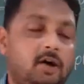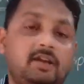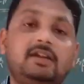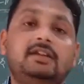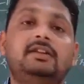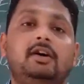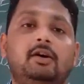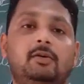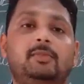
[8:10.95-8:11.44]
in
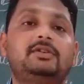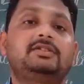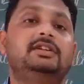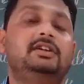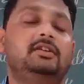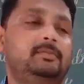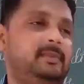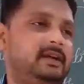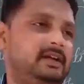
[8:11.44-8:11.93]
the opposite
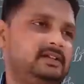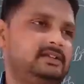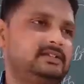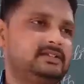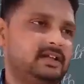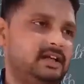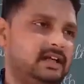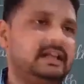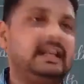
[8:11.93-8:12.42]
of metals,
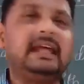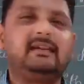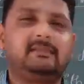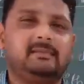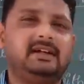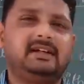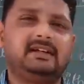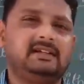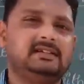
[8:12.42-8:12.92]
unlike
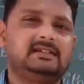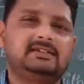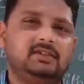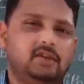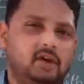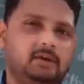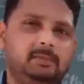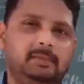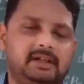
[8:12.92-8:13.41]
metals,
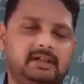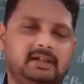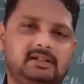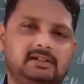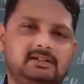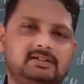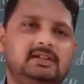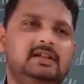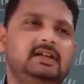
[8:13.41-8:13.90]

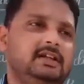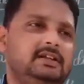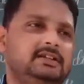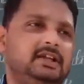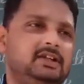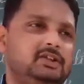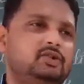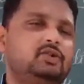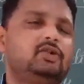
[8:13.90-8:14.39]
nonmetals, they
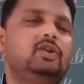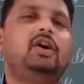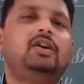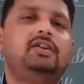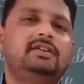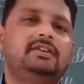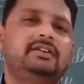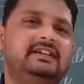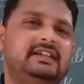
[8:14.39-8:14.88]
do
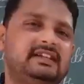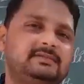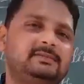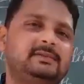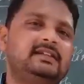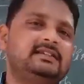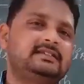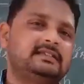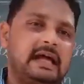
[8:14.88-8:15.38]
not
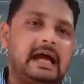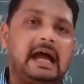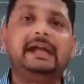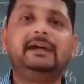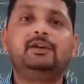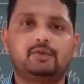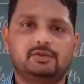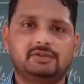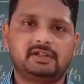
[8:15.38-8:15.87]
displace
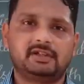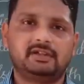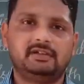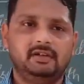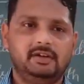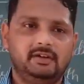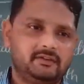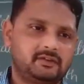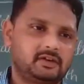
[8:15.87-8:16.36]
hydrogen
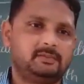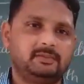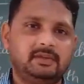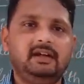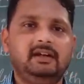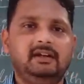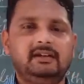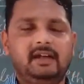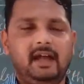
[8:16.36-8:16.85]
from the
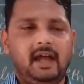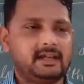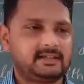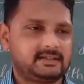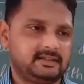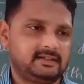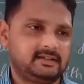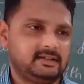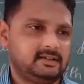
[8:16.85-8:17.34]

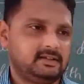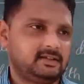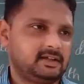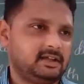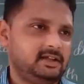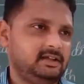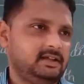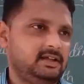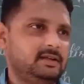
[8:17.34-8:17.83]
acid.
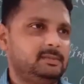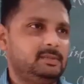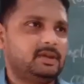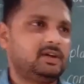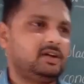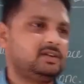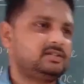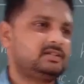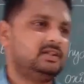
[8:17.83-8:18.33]
Okay,
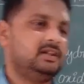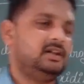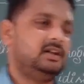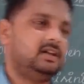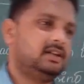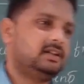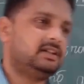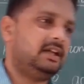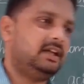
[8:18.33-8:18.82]
because
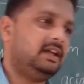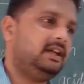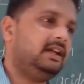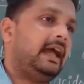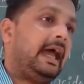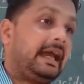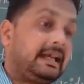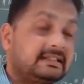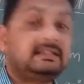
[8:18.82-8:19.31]
they
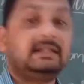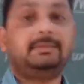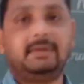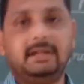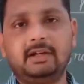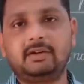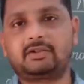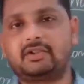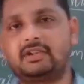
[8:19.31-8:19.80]
accept
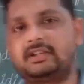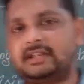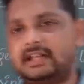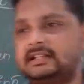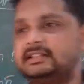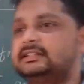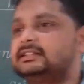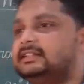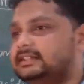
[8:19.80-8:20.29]
electron
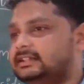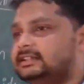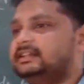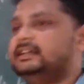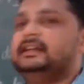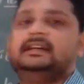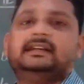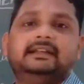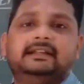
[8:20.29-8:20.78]
rather than
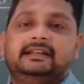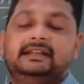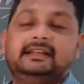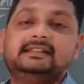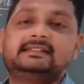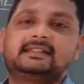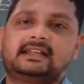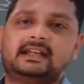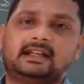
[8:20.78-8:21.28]

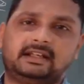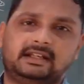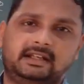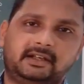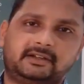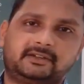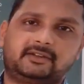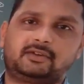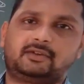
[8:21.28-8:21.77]
releasing an
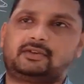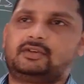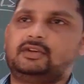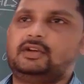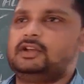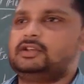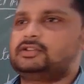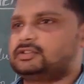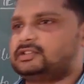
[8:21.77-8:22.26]
electron.
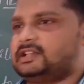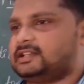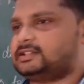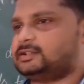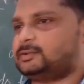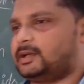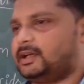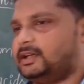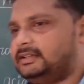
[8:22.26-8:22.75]
So that's
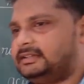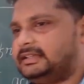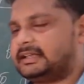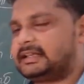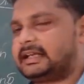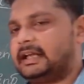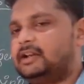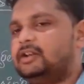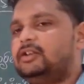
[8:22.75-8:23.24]
why they
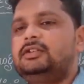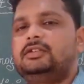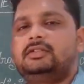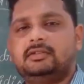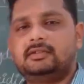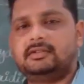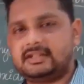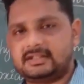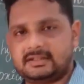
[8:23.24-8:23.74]
cannot
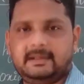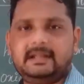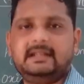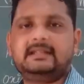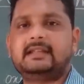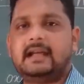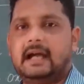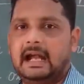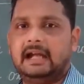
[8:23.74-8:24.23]

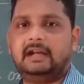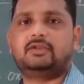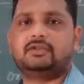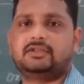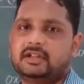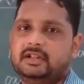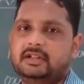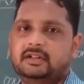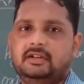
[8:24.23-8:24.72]
displace
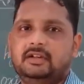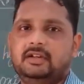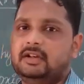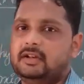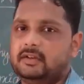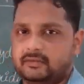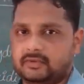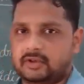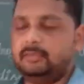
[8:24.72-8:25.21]
hydrogen
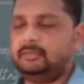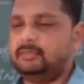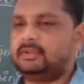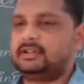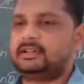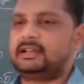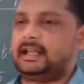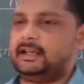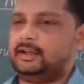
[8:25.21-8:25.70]
from
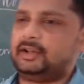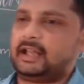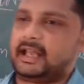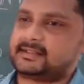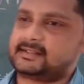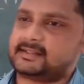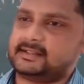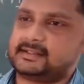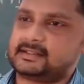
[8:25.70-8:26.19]
dilute
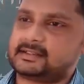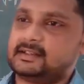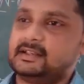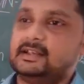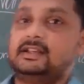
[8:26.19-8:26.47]
acids.